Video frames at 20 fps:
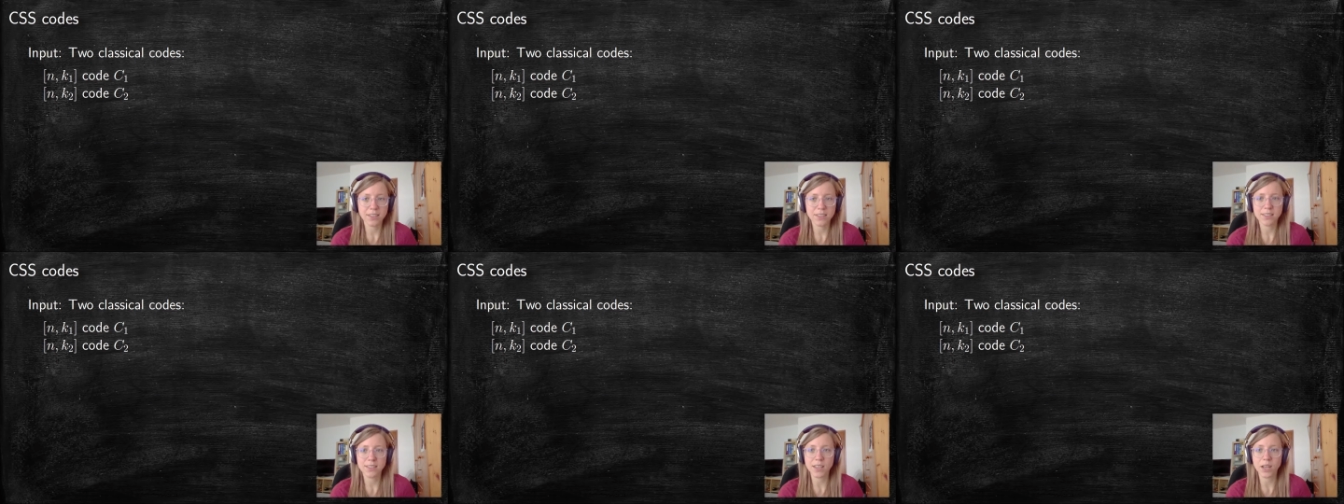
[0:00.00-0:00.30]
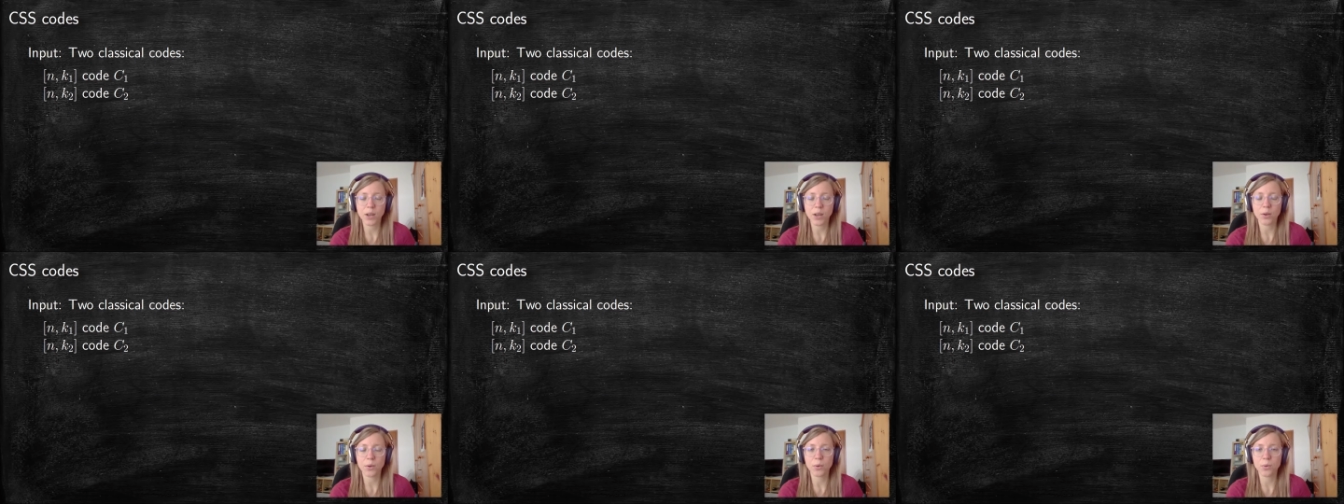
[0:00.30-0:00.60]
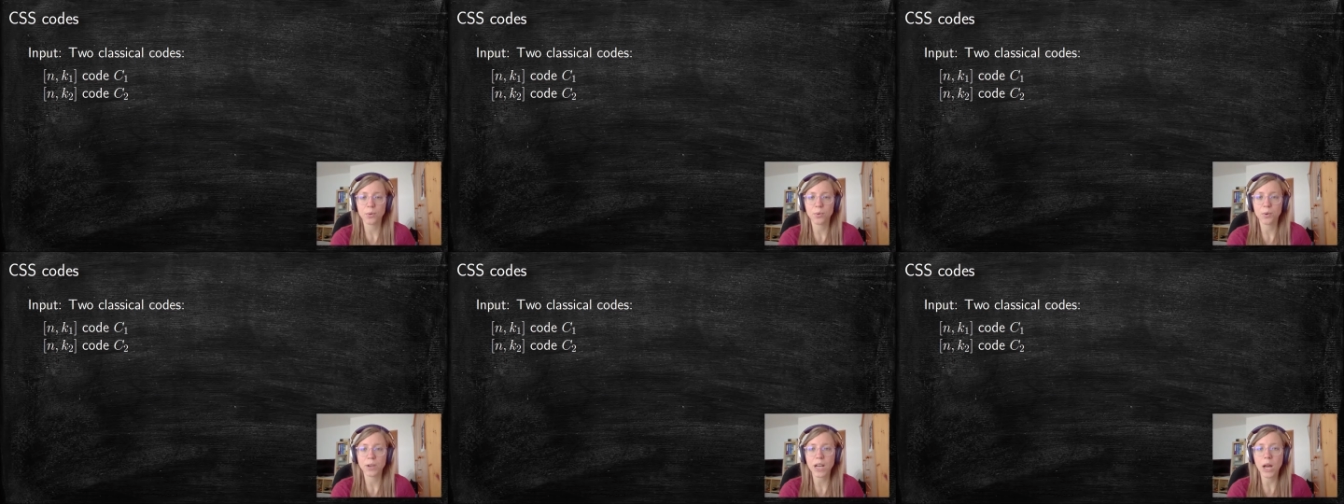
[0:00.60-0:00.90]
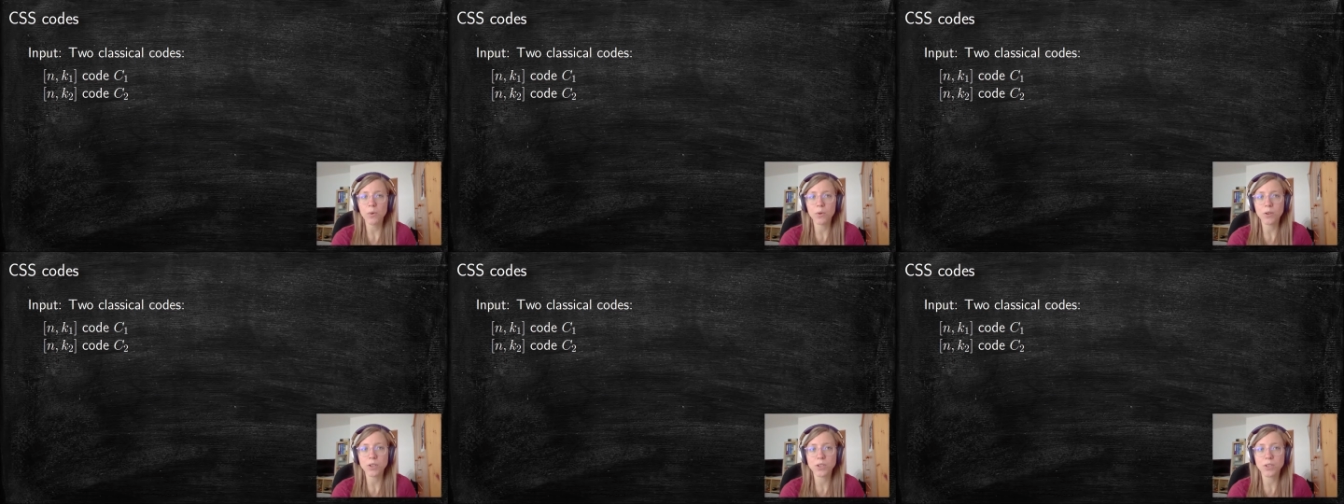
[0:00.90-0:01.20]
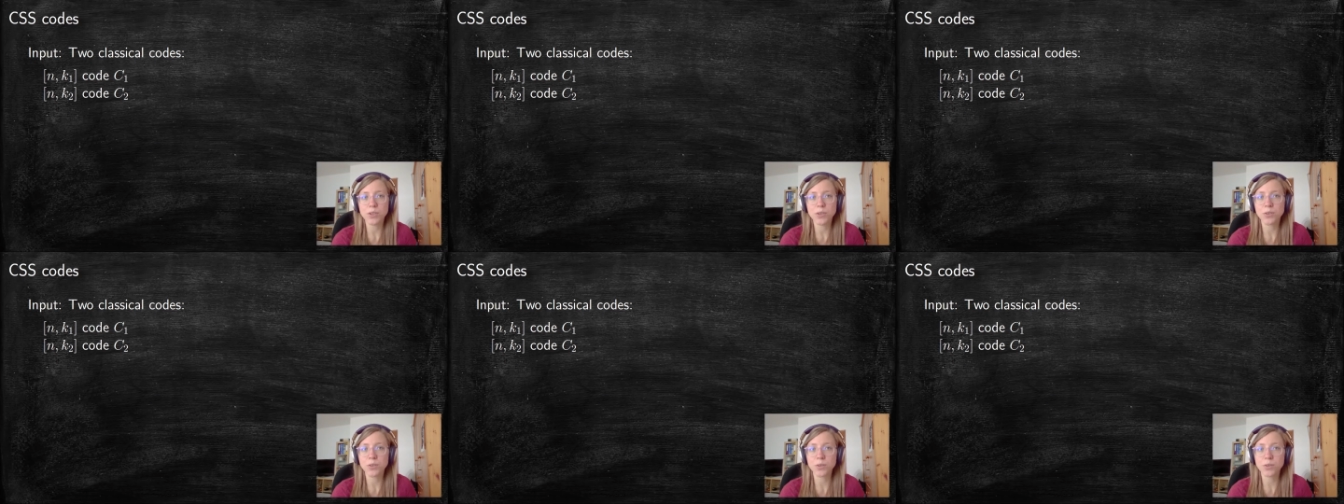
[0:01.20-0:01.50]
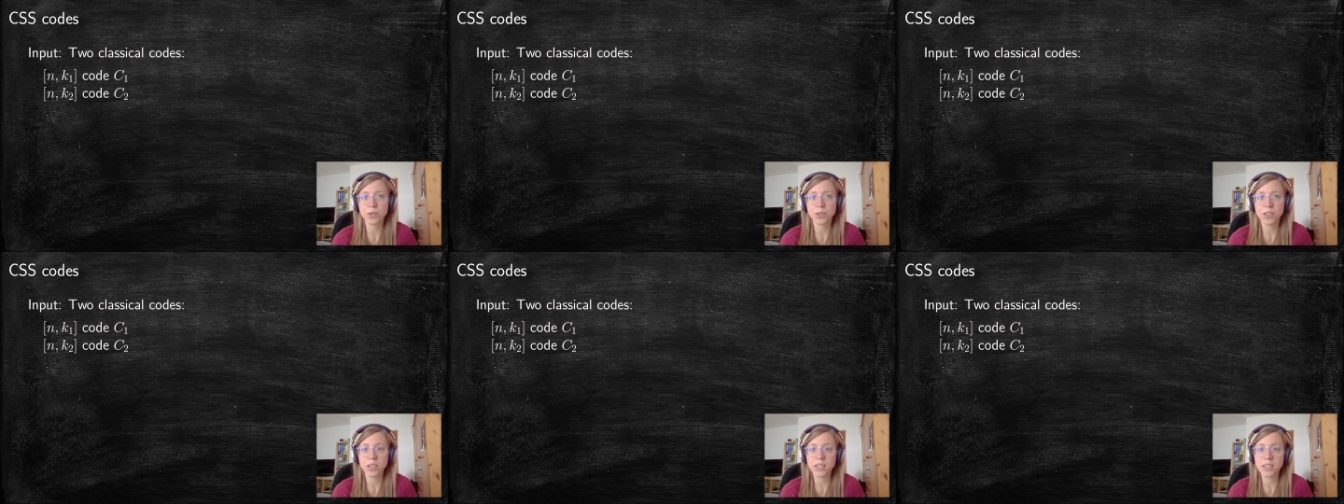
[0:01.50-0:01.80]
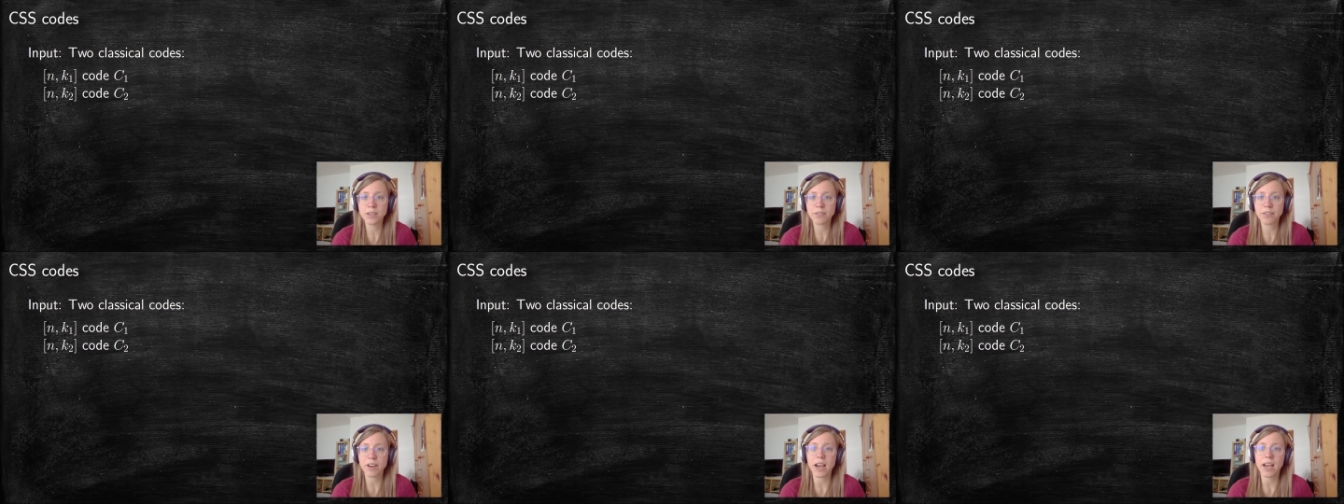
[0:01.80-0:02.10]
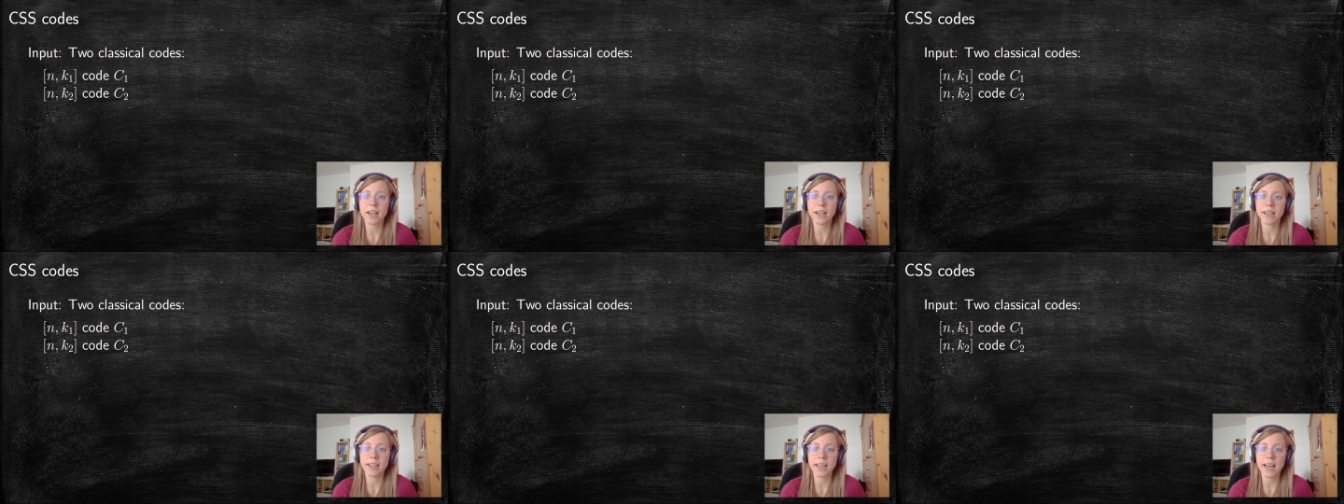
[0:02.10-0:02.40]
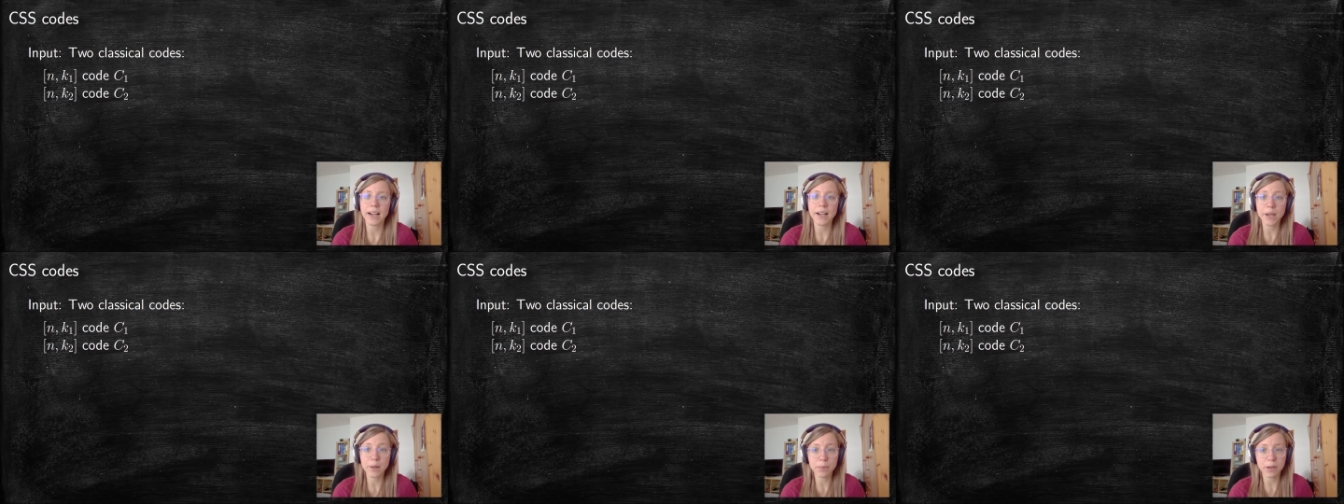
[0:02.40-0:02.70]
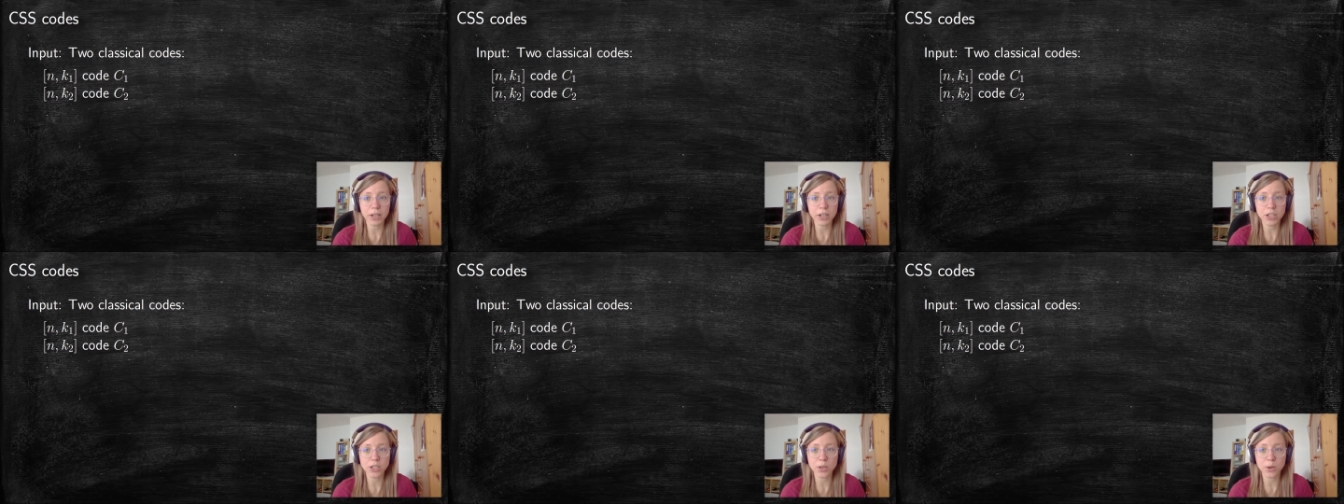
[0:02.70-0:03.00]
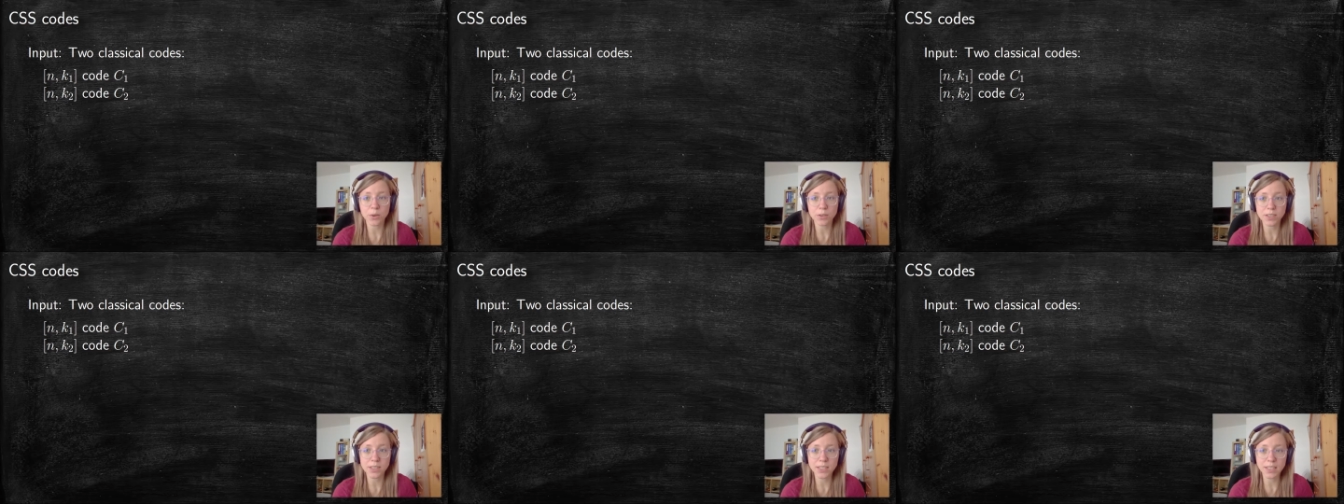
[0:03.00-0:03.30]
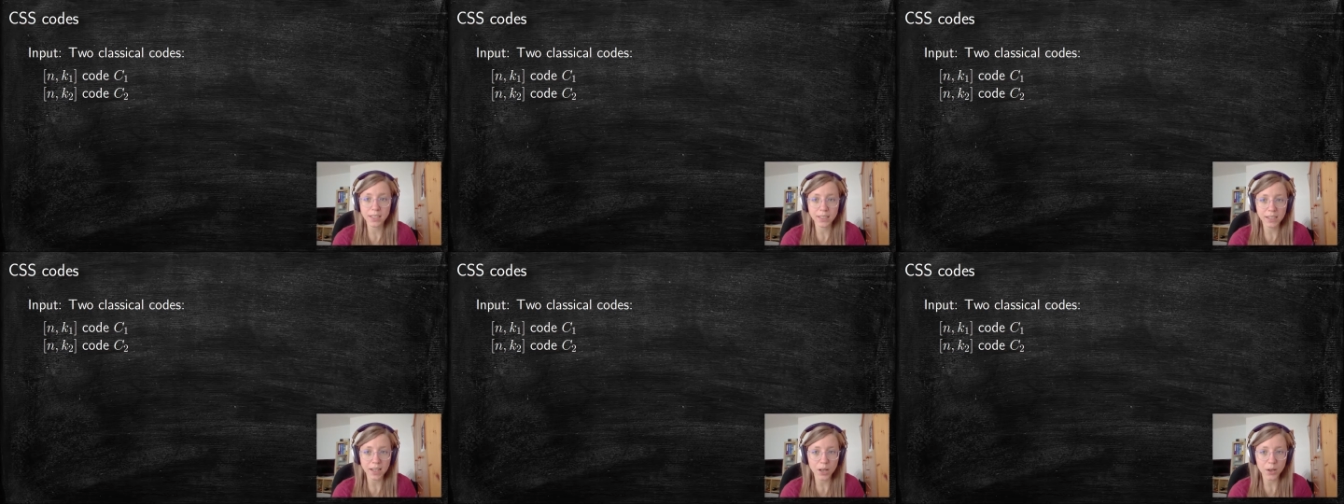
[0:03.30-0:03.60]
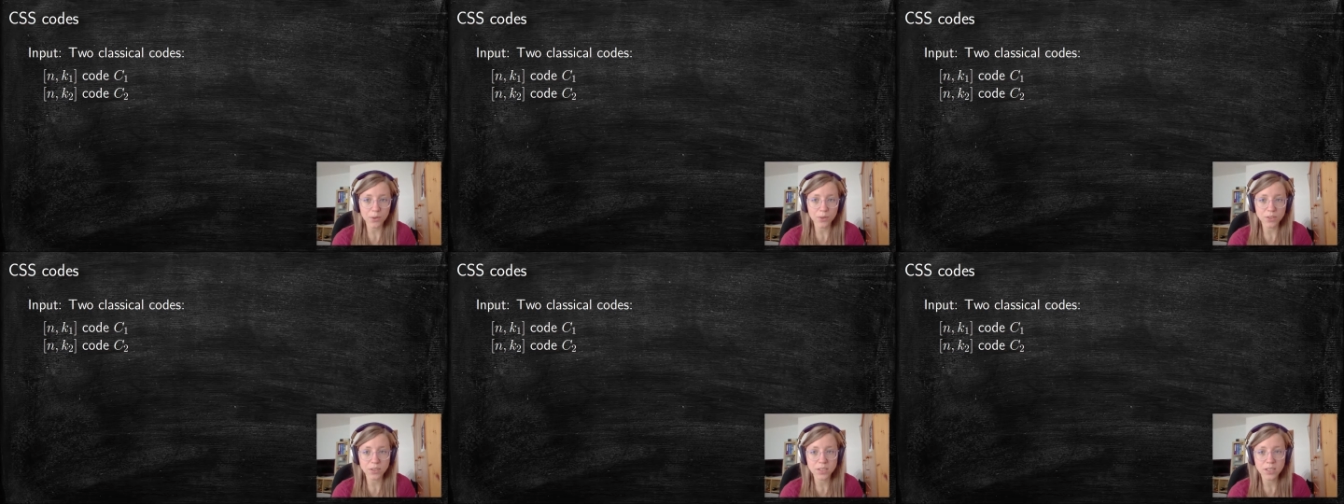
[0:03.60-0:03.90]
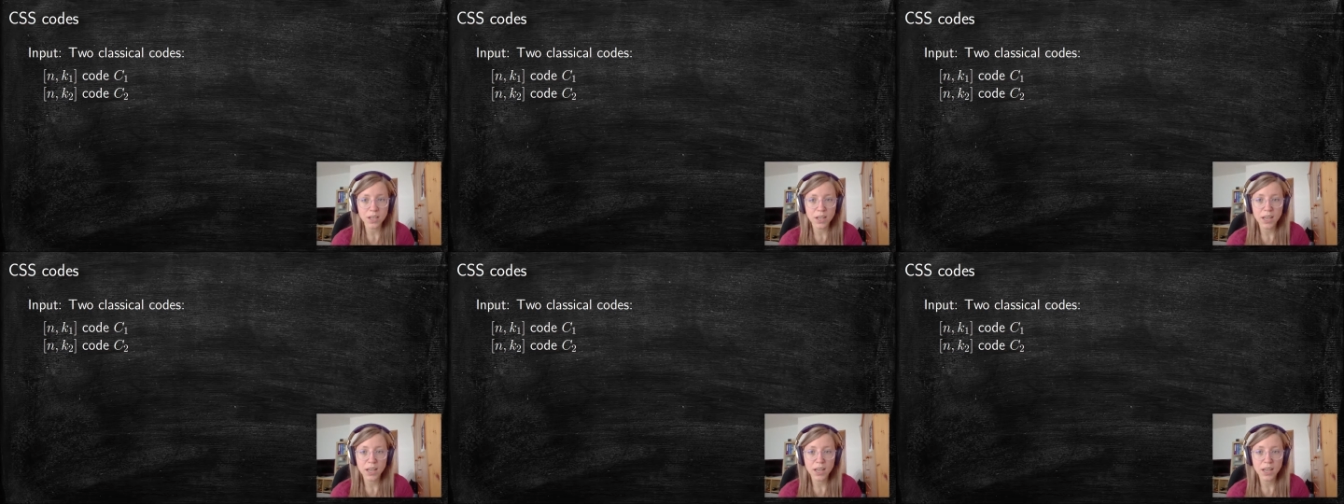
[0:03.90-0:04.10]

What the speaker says: So we now want to define Calderbank-Shor-Steane codes